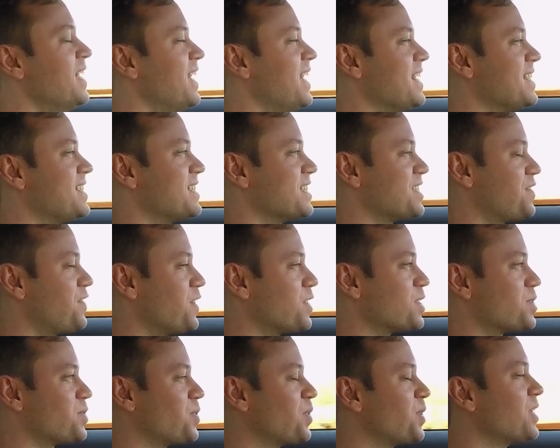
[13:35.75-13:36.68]
It just
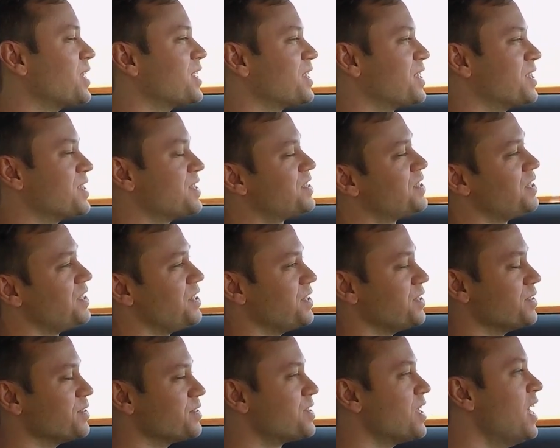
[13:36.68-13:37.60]
feels really good to
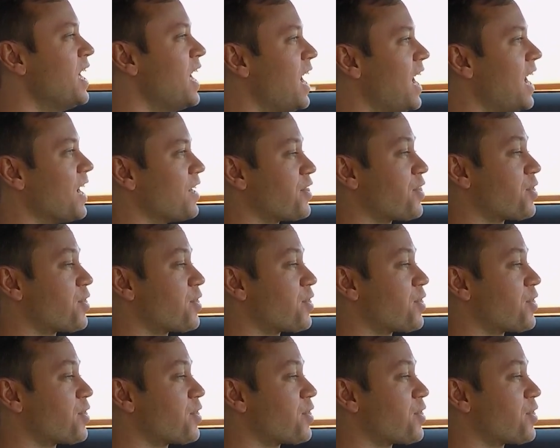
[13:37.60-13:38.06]
use. Uh,